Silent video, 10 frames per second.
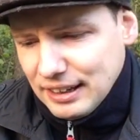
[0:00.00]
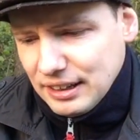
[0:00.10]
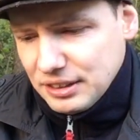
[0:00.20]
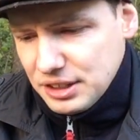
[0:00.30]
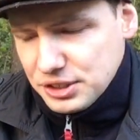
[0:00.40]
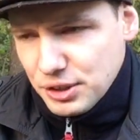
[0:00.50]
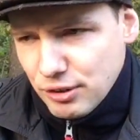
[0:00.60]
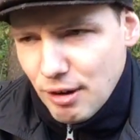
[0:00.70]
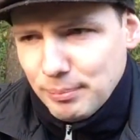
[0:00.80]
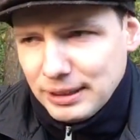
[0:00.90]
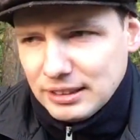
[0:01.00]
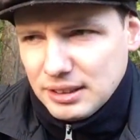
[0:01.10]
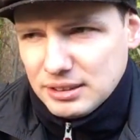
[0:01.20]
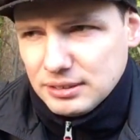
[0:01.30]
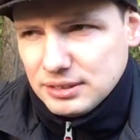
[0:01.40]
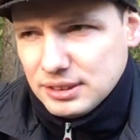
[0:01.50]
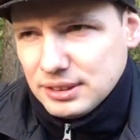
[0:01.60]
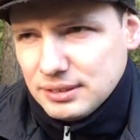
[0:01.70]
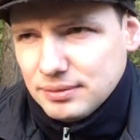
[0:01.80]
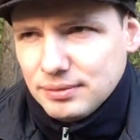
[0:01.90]
and he is grumbling like
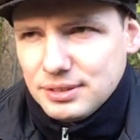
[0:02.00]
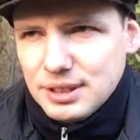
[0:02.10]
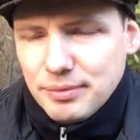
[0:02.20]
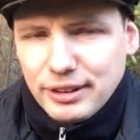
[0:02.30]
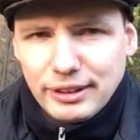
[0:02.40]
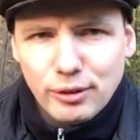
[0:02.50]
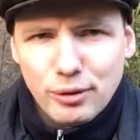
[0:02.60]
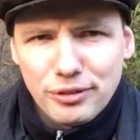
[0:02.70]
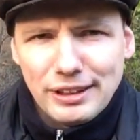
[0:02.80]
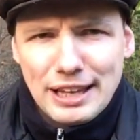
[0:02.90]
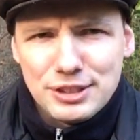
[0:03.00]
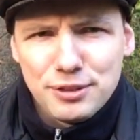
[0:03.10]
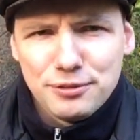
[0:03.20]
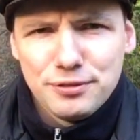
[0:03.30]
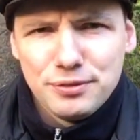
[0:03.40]
something along the lines of,